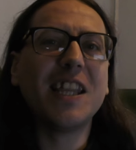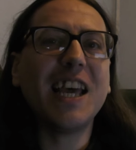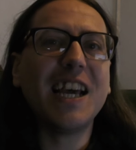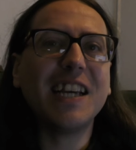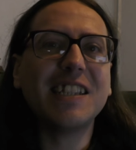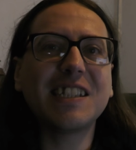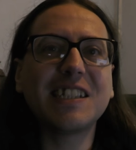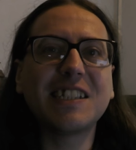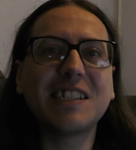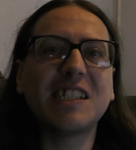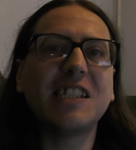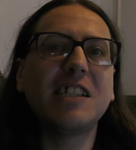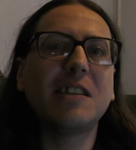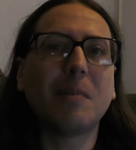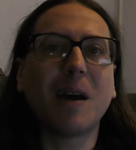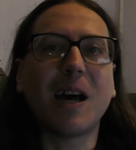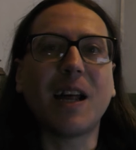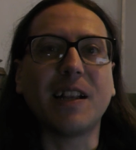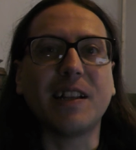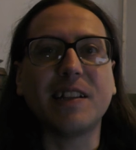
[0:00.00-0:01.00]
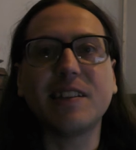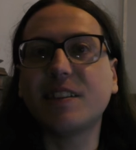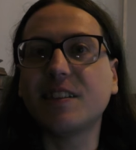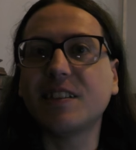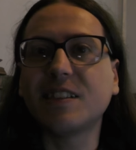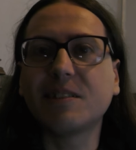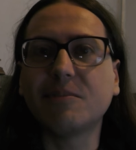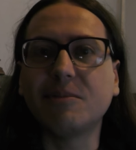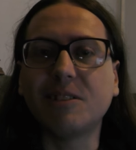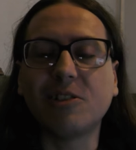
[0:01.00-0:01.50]
if you're there to see the
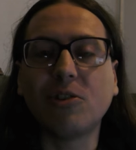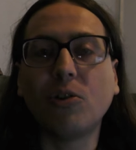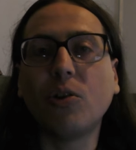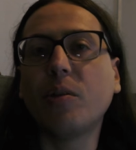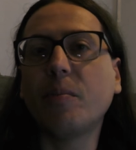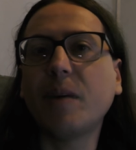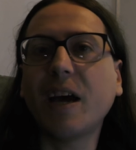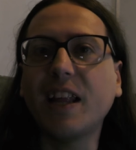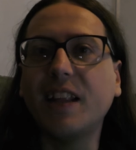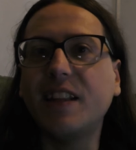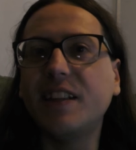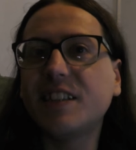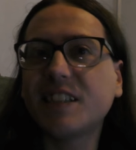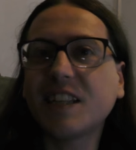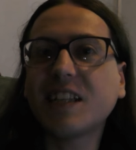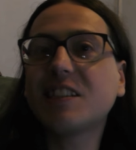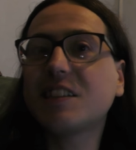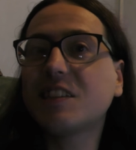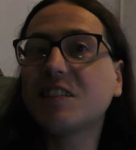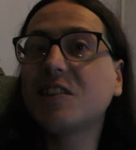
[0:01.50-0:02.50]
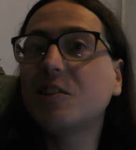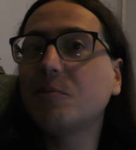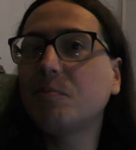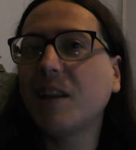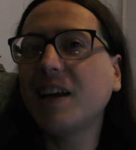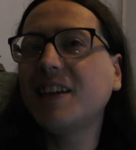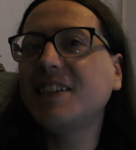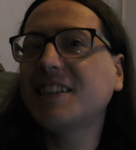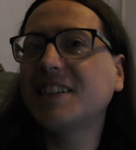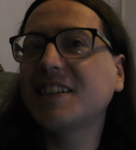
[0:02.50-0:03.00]
bands and to enjoy the bands, that's a
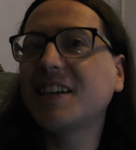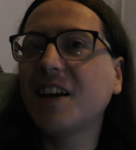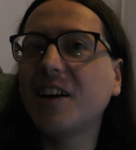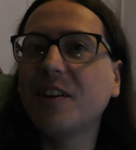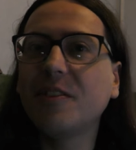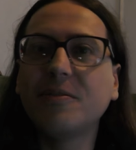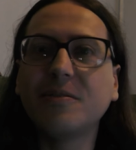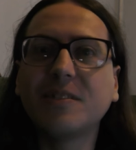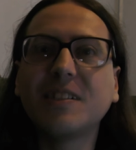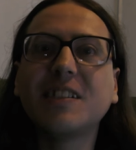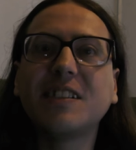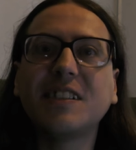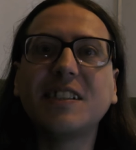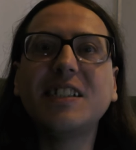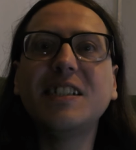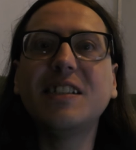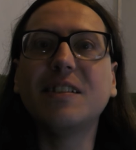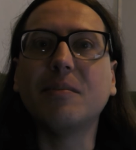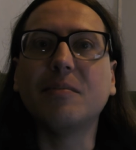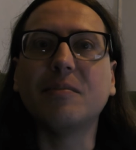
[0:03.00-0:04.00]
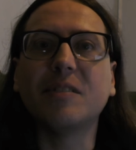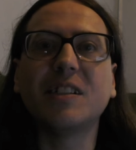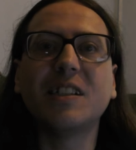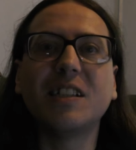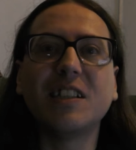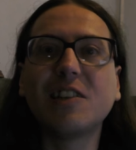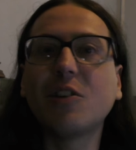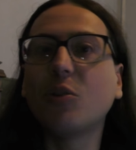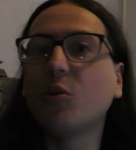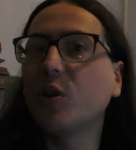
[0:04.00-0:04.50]
good place to go to see them
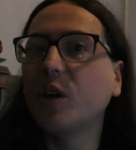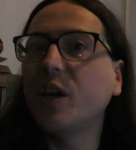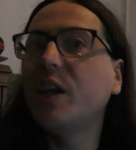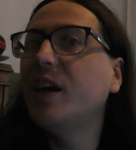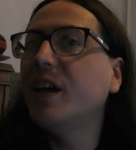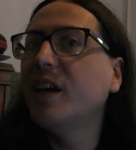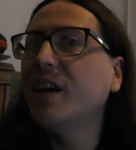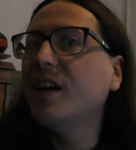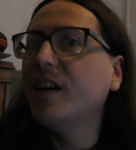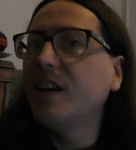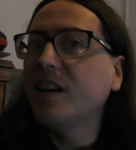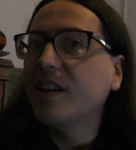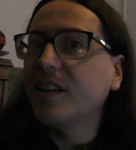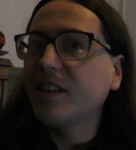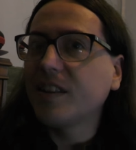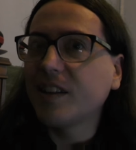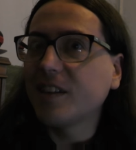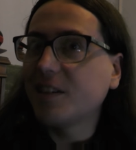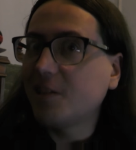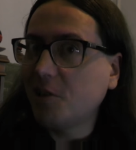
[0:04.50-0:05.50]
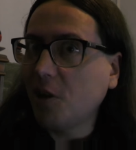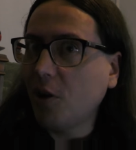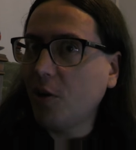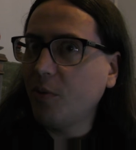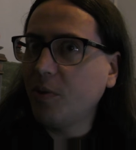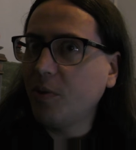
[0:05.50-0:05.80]
and enjoy the